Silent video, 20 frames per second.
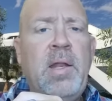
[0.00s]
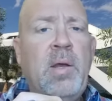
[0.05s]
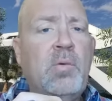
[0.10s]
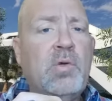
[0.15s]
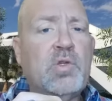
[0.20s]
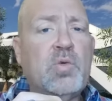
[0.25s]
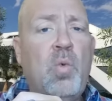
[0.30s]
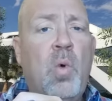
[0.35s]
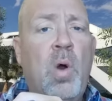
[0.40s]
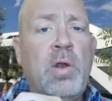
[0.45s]
And
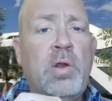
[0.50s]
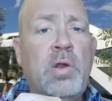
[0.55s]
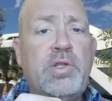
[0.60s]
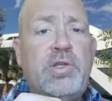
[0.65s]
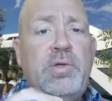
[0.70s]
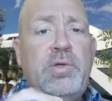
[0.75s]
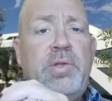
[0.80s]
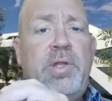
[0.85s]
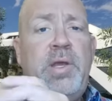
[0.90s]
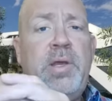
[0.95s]
it was one
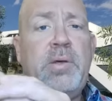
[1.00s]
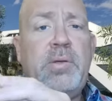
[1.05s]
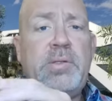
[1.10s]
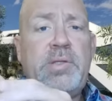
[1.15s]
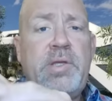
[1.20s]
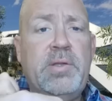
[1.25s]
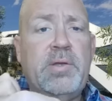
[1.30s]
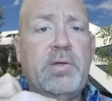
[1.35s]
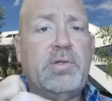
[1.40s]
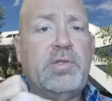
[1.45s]
or two
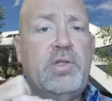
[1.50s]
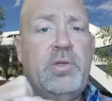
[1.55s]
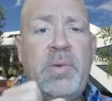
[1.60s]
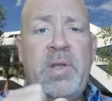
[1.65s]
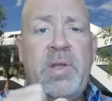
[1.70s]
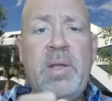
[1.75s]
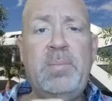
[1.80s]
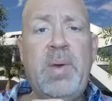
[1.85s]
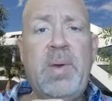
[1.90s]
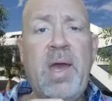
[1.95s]
deals, either
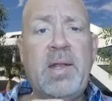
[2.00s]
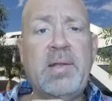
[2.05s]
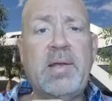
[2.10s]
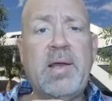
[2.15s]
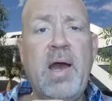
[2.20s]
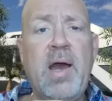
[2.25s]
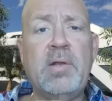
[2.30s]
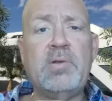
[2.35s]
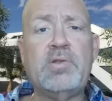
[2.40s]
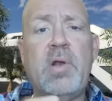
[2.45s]
too many
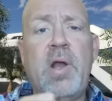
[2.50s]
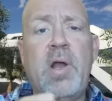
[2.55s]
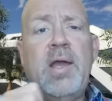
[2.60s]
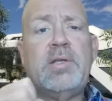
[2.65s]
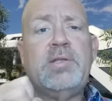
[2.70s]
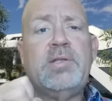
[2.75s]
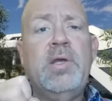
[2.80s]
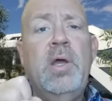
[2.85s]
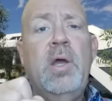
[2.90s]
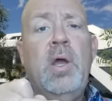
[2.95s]
bad
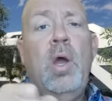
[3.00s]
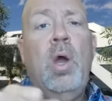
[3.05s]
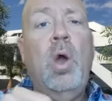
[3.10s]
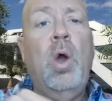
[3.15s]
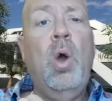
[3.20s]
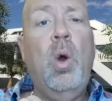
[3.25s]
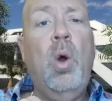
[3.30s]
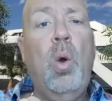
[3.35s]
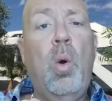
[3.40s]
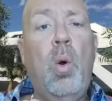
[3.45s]
contracts
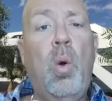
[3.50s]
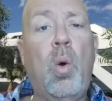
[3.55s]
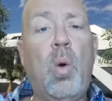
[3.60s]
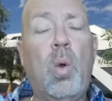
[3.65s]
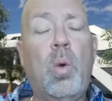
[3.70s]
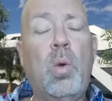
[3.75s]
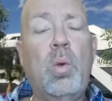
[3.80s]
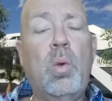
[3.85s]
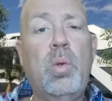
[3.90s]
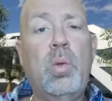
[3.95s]

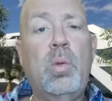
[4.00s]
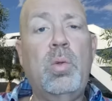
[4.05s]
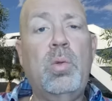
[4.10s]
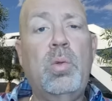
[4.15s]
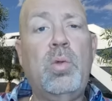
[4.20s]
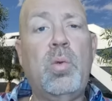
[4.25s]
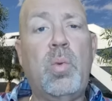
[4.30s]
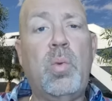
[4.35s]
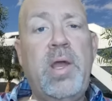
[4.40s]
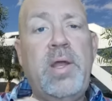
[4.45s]
or
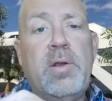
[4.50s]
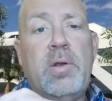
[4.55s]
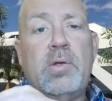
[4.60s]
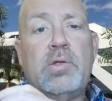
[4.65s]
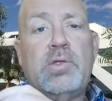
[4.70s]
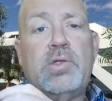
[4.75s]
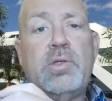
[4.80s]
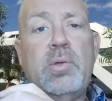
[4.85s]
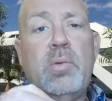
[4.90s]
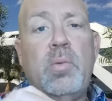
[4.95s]
the
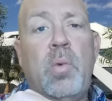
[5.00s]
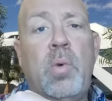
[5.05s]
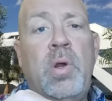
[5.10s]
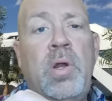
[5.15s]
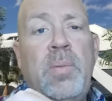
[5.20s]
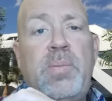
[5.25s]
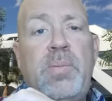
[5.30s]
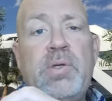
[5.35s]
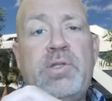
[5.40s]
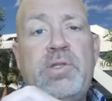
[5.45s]
Raiders
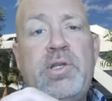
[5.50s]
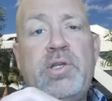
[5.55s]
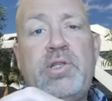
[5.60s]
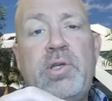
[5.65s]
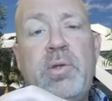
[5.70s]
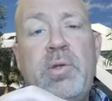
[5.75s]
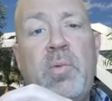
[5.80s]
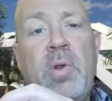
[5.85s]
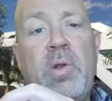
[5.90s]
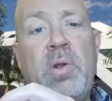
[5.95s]
were in a
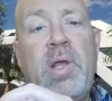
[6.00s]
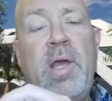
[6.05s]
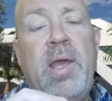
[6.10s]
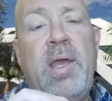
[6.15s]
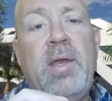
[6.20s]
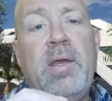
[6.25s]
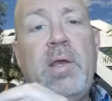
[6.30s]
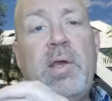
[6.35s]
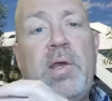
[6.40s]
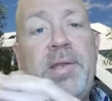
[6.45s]
position where
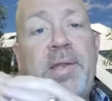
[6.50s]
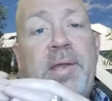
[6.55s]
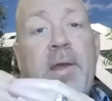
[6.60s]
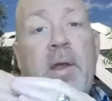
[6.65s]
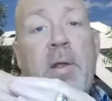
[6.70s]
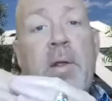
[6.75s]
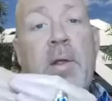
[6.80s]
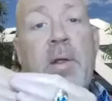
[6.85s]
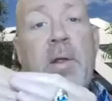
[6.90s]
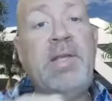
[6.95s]
they could
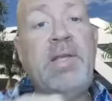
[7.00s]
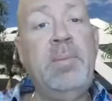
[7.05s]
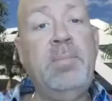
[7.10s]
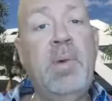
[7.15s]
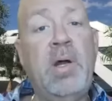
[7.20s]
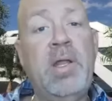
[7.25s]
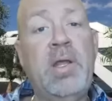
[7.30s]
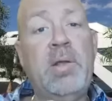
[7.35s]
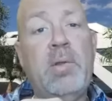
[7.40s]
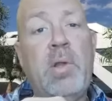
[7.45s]
guarantee
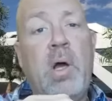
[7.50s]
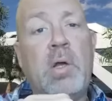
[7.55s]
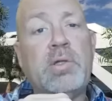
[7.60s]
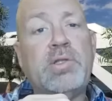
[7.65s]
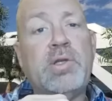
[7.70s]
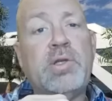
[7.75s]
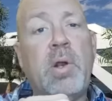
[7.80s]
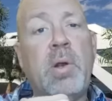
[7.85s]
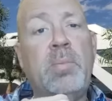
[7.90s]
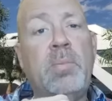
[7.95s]
money
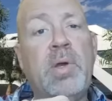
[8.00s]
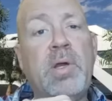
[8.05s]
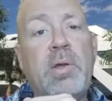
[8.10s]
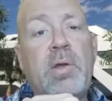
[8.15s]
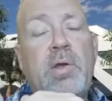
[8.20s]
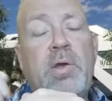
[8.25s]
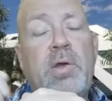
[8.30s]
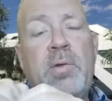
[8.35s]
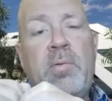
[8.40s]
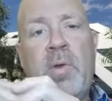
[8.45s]
long-term
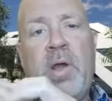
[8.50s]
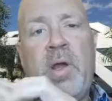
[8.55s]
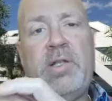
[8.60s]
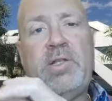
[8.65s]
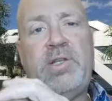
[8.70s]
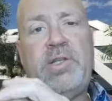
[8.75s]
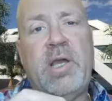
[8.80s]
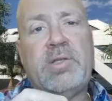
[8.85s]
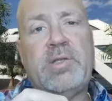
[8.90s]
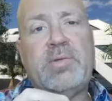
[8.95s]
but couldn't
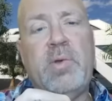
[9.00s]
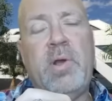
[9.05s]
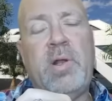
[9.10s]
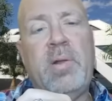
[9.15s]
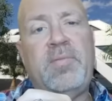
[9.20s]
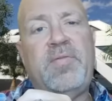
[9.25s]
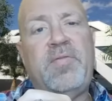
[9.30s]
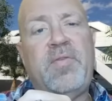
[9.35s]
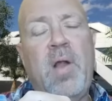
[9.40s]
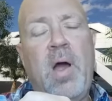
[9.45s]
write checks
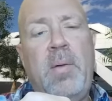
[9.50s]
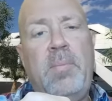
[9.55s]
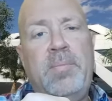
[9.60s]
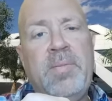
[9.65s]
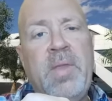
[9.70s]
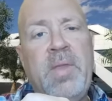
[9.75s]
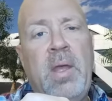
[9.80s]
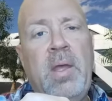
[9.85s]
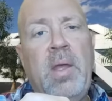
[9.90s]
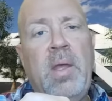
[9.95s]
right up front.
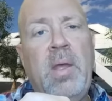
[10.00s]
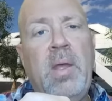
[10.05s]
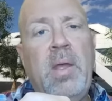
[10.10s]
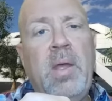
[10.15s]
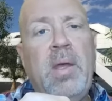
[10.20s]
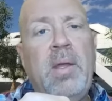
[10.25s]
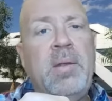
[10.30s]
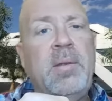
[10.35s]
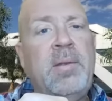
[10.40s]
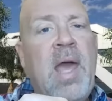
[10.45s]

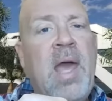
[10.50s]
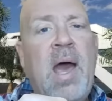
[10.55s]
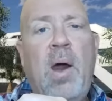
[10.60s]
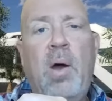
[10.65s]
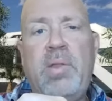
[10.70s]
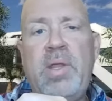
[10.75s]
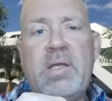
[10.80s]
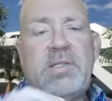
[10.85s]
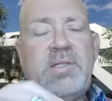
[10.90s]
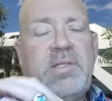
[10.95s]

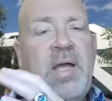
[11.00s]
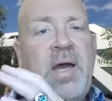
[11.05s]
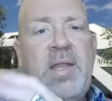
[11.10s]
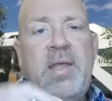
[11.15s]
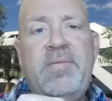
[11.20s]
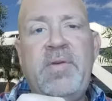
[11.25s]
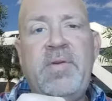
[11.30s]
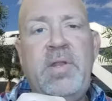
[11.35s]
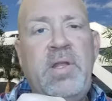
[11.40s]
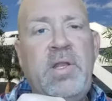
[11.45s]
Now that's
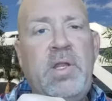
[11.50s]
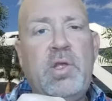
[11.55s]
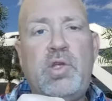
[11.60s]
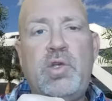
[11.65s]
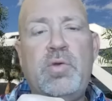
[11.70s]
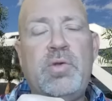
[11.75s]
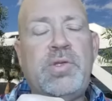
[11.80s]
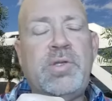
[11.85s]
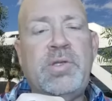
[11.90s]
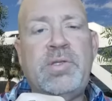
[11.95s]
not even an
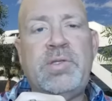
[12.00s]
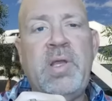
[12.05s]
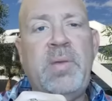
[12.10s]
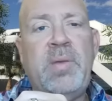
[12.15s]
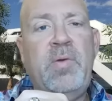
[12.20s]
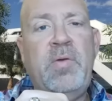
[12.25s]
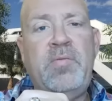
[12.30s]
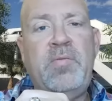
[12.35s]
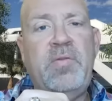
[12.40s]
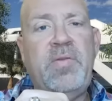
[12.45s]
issue since
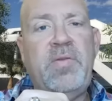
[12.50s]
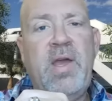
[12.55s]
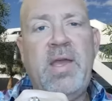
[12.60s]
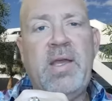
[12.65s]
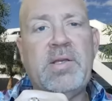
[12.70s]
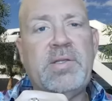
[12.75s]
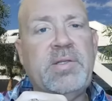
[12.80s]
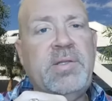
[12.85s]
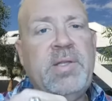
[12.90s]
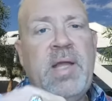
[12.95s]
they moved to
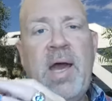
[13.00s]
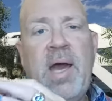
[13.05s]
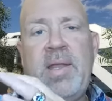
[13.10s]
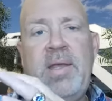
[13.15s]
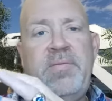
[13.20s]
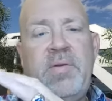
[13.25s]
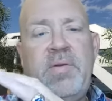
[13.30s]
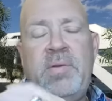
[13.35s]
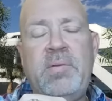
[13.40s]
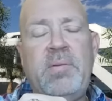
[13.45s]
Vegas,
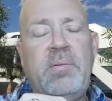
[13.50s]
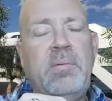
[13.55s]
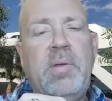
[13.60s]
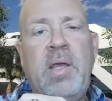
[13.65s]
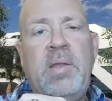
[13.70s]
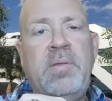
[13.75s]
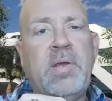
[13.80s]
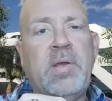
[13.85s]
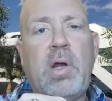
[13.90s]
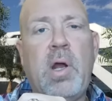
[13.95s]
not even
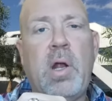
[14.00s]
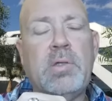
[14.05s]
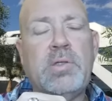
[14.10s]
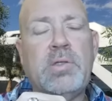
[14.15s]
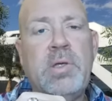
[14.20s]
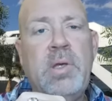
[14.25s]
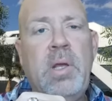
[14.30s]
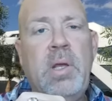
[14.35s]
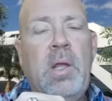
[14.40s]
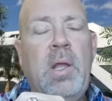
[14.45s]
in the
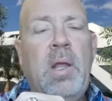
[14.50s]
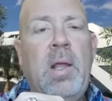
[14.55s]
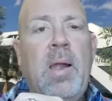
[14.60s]
cards.